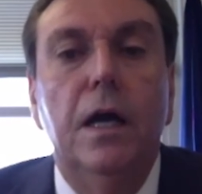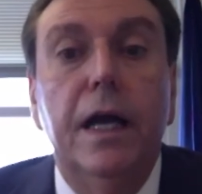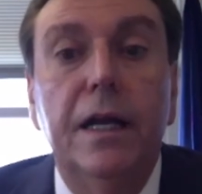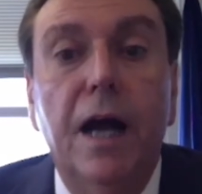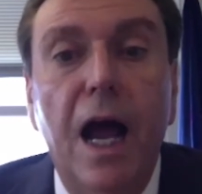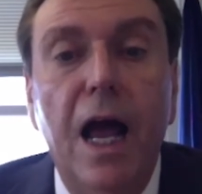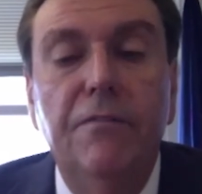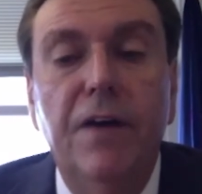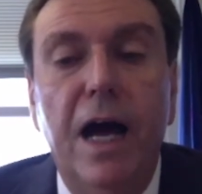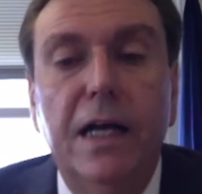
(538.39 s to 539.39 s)
Can I
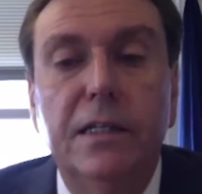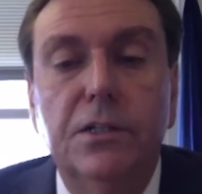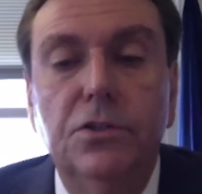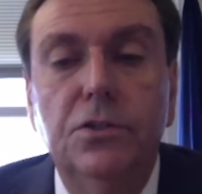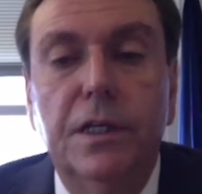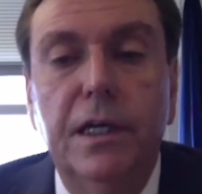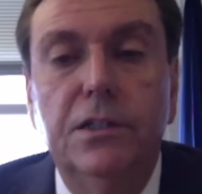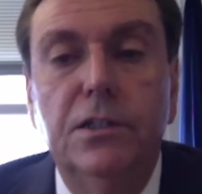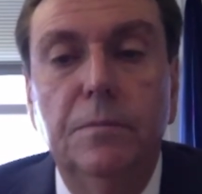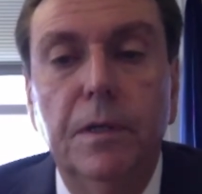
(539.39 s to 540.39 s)
have access to the
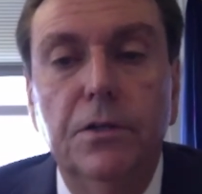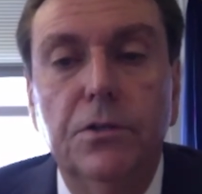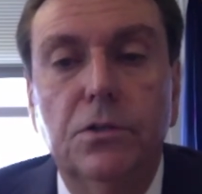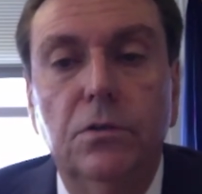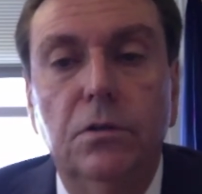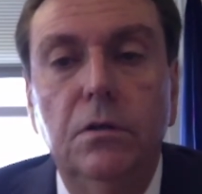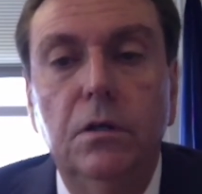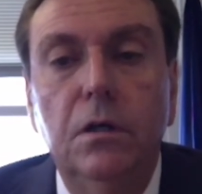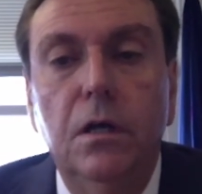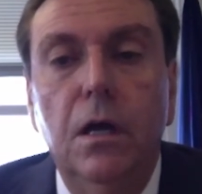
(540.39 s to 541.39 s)
kids in the middle school?
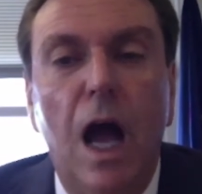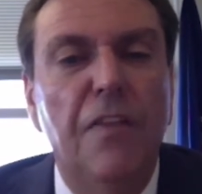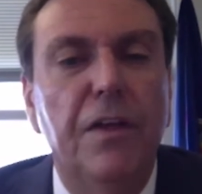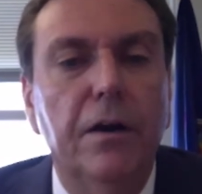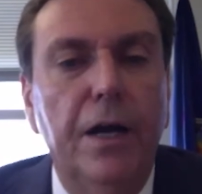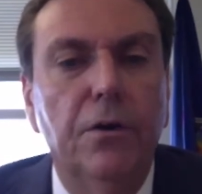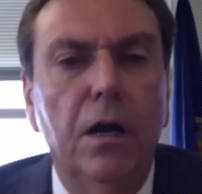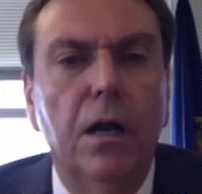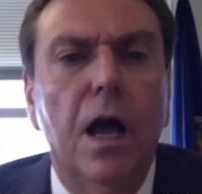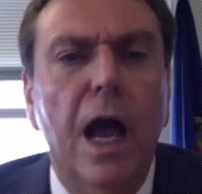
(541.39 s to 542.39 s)
And then later on,
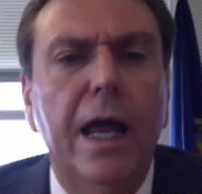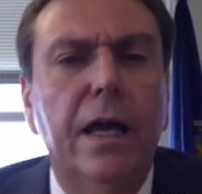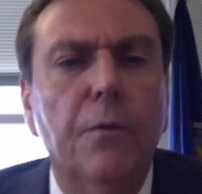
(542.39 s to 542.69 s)
hey, can